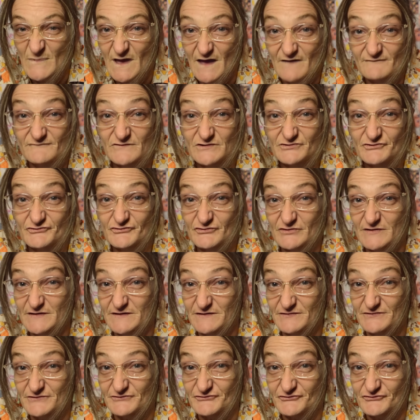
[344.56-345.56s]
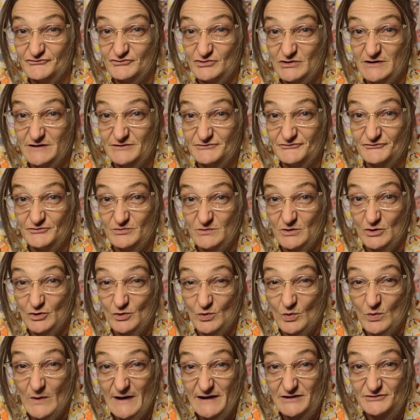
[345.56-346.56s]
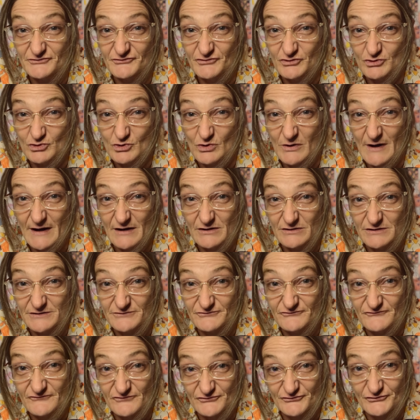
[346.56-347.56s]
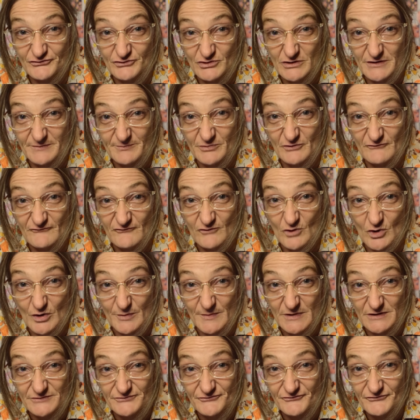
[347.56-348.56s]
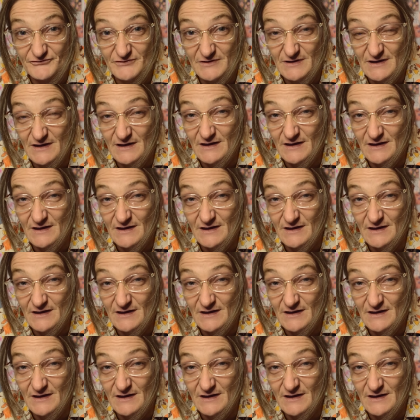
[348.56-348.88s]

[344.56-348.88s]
Eventually, the streets were way too crowded for street performance,